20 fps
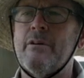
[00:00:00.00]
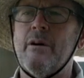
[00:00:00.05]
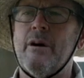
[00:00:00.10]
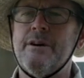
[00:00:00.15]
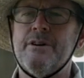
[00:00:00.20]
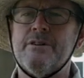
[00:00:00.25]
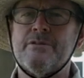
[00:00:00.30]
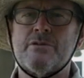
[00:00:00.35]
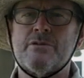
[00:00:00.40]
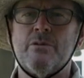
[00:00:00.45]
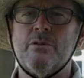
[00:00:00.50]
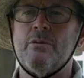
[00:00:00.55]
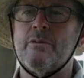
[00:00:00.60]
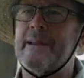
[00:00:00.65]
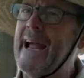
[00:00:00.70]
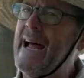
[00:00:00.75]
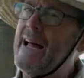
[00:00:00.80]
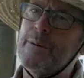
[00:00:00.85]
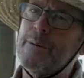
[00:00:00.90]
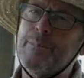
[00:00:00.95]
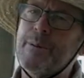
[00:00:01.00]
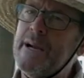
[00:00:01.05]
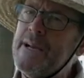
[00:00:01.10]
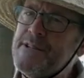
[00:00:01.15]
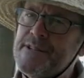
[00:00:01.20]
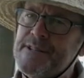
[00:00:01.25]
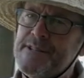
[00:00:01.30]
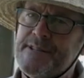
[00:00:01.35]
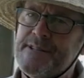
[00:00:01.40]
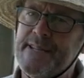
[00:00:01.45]
on your tool,
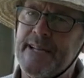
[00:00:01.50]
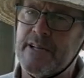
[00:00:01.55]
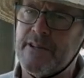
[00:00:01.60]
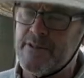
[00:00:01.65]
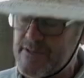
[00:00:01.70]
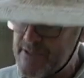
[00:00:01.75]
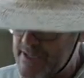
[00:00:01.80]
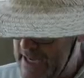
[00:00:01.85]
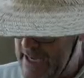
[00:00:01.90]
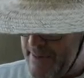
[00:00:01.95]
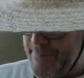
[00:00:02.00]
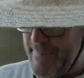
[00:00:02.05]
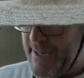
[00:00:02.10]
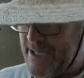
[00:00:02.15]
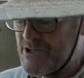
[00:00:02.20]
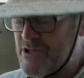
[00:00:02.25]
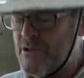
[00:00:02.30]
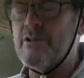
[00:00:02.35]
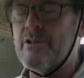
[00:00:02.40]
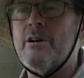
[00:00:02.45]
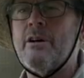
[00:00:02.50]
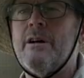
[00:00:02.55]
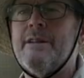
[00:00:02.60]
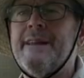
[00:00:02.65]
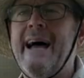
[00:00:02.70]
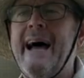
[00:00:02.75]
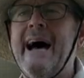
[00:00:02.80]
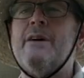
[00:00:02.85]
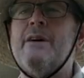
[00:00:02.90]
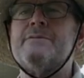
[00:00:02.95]
calibration stickers. Make sure they're on
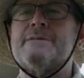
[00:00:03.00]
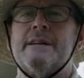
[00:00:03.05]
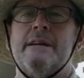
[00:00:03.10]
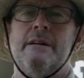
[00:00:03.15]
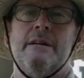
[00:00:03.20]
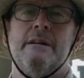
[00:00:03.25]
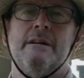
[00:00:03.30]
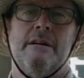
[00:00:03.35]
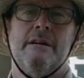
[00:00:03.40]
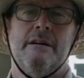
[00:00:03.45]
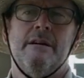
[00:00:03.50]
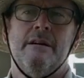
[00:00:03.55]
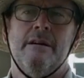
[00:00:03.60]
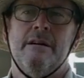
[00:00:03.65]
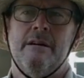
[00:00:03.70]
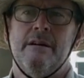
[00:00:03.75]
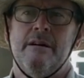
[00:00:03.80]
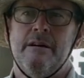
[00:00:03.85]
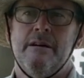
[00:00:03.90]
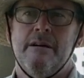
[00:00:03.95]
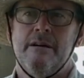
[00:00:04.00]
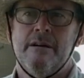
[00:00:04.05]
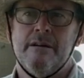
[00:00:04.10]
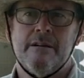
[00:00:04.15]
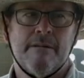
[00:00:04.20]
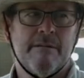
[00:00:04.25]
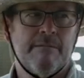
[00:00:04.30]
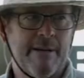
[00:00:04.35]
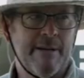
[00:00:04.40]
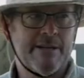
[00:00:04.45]
the housing.
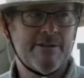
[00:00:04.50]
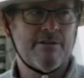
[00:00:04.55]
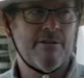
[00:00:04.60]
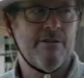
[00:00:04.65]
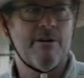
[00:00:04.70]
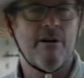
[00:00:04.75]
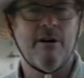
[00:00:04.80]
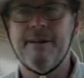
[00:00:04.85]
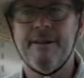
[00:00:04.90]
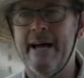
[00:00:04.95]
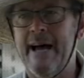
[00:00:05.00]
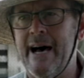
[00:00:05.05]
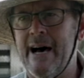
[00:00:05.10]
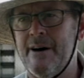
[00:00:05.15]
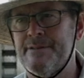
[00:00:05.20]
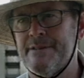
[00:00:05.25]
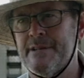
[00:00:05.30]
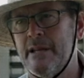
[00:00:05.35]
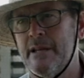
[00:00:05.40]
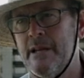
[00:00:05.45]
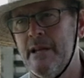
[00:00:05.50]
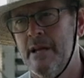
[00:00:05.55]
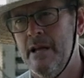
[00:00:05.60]
Make sure they're on the housing.